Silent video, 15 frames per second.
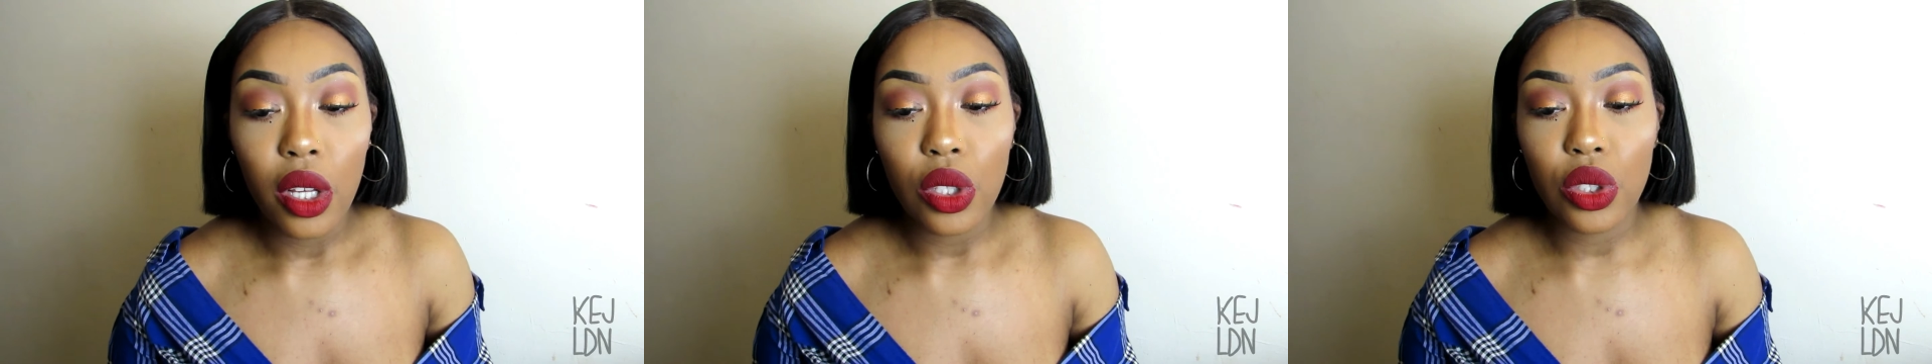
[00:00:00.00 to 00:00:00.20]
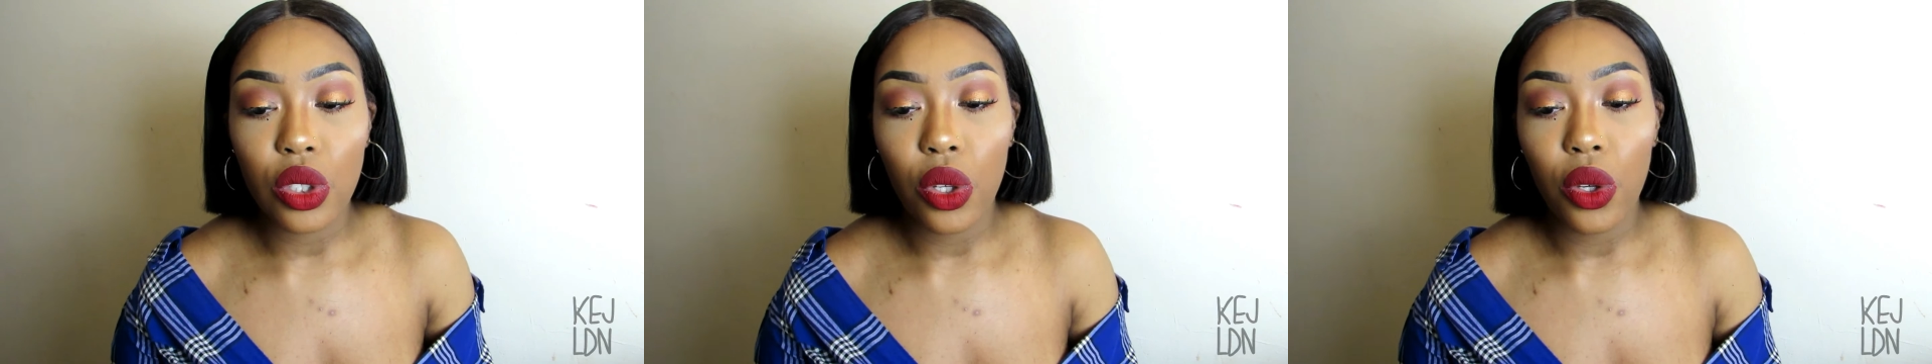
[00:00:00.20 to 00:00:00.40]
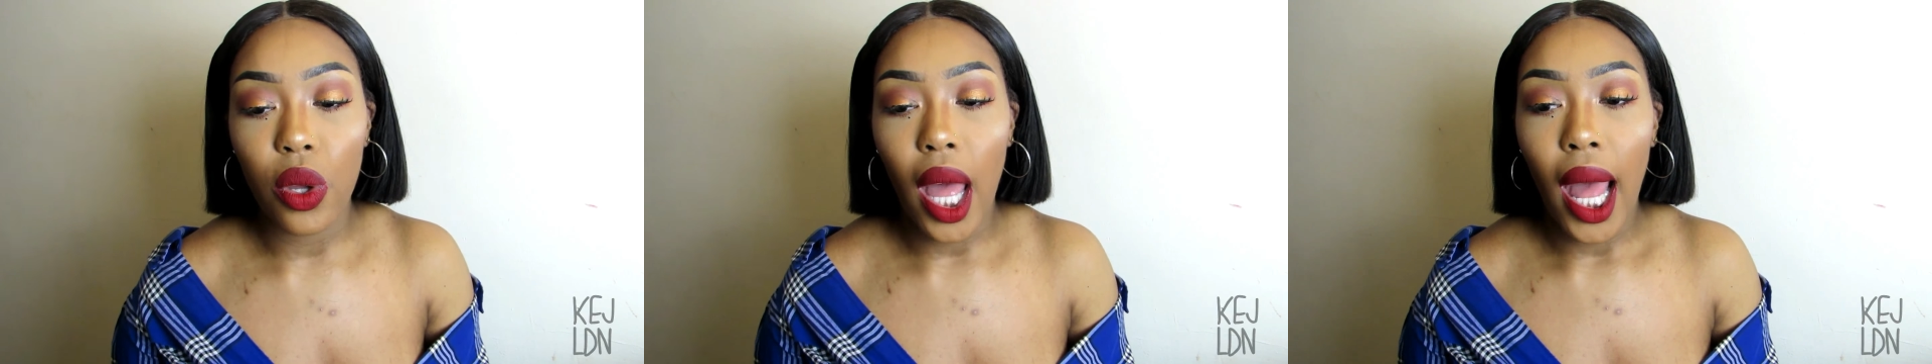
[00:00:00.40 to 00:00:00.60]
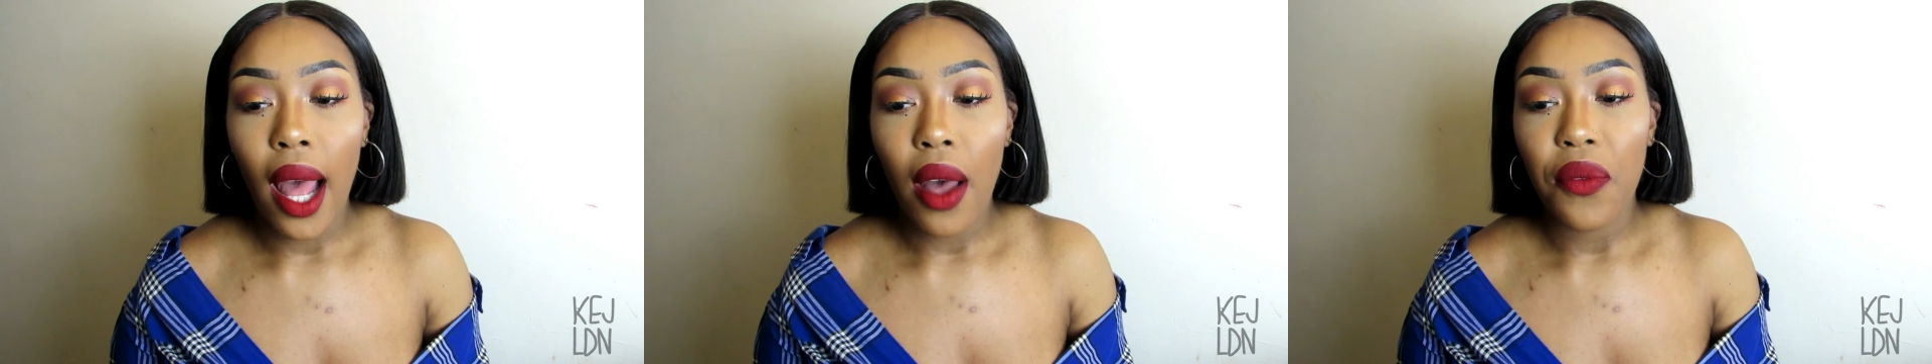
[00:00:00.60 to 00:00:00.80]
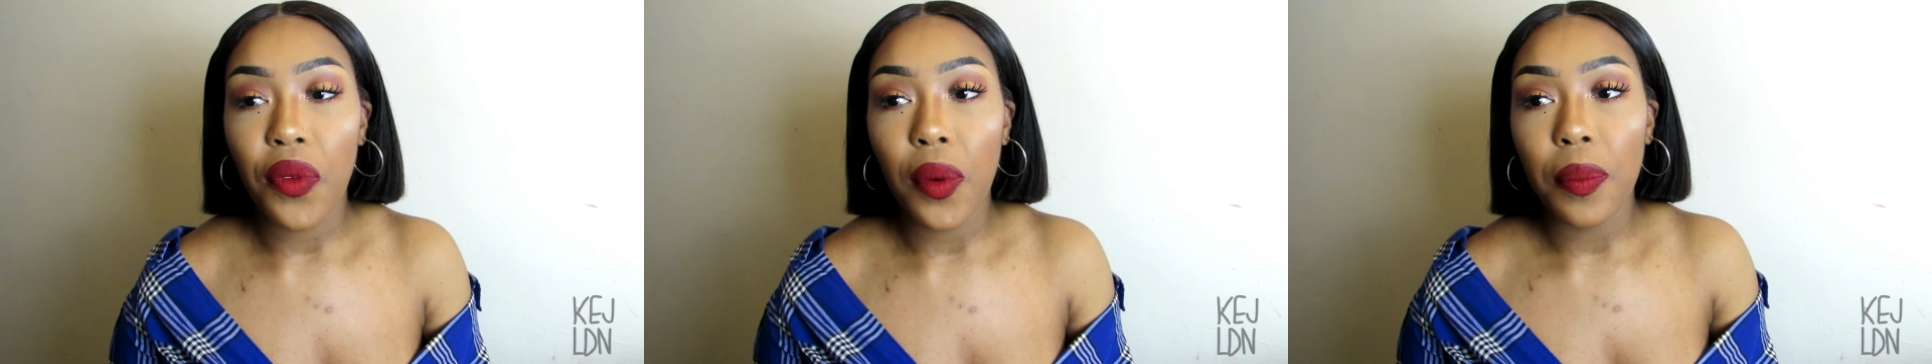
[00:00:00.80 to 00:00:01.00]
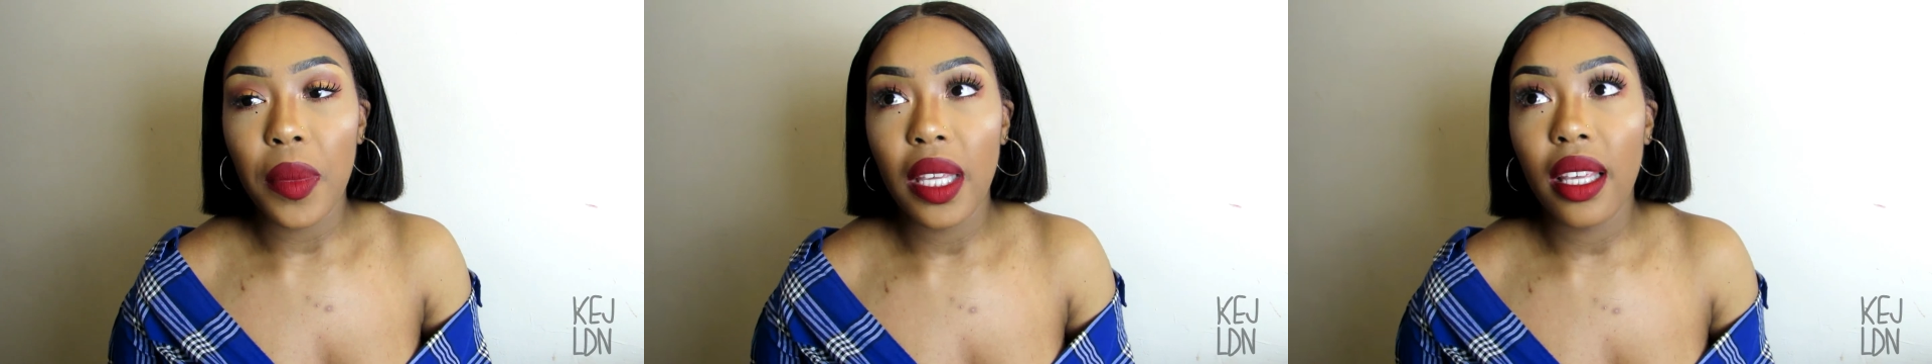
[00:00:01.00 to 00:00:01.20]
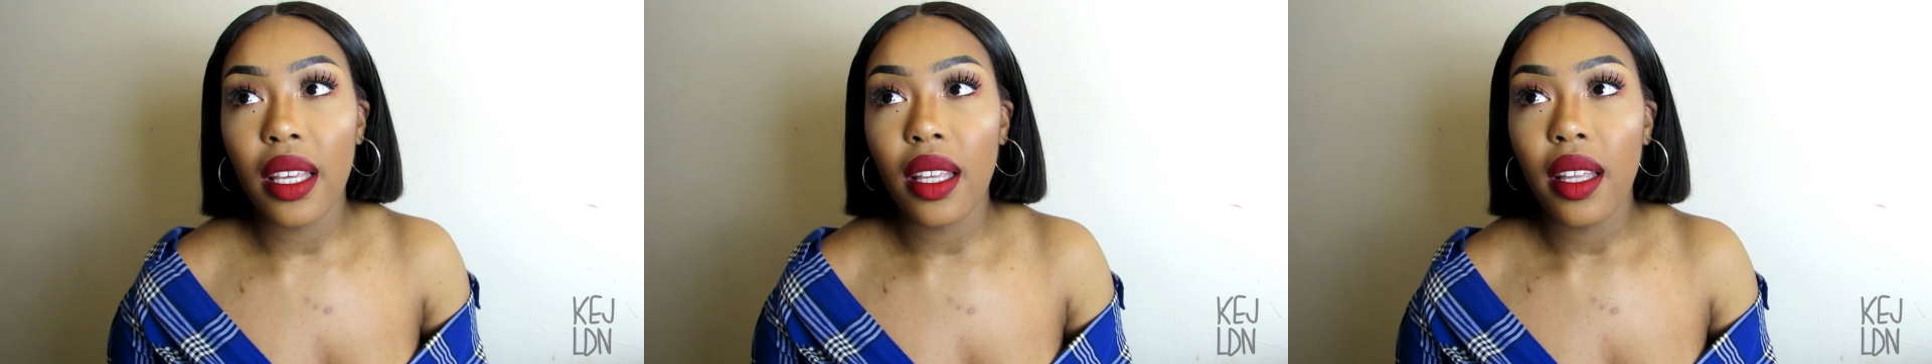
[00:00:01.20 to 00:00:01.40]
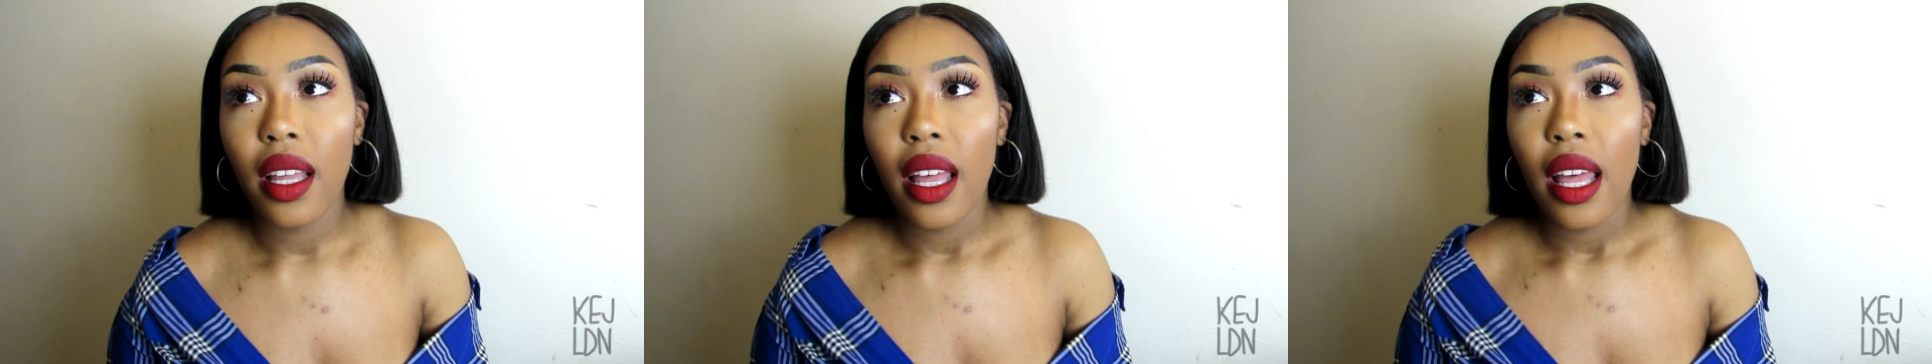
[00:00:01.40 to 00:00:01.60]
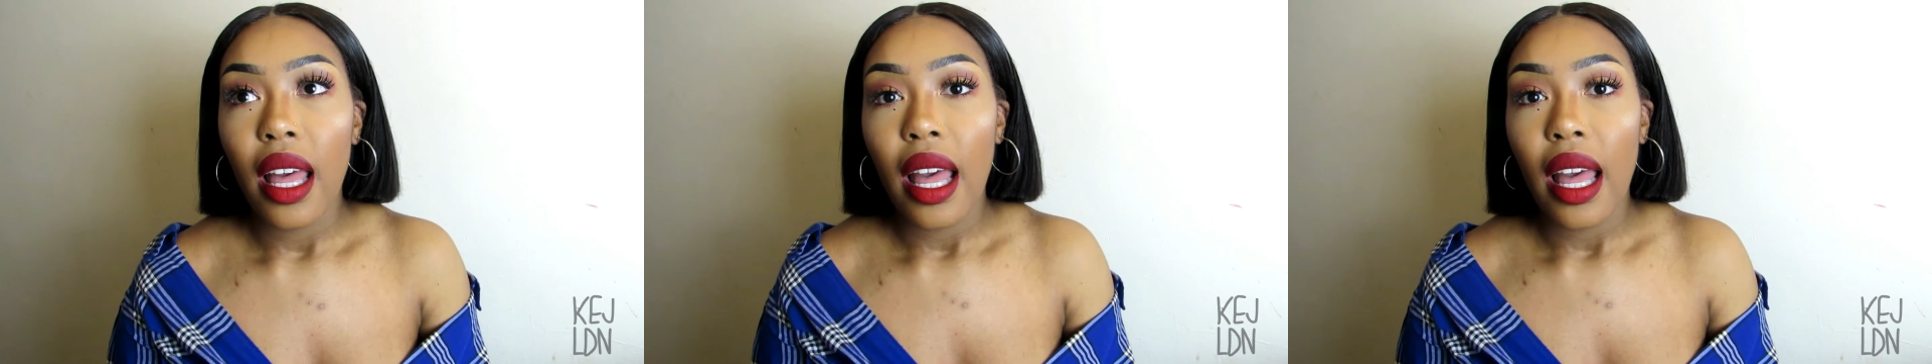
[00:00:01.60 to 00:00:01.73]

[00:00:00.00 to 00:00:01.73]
So for me,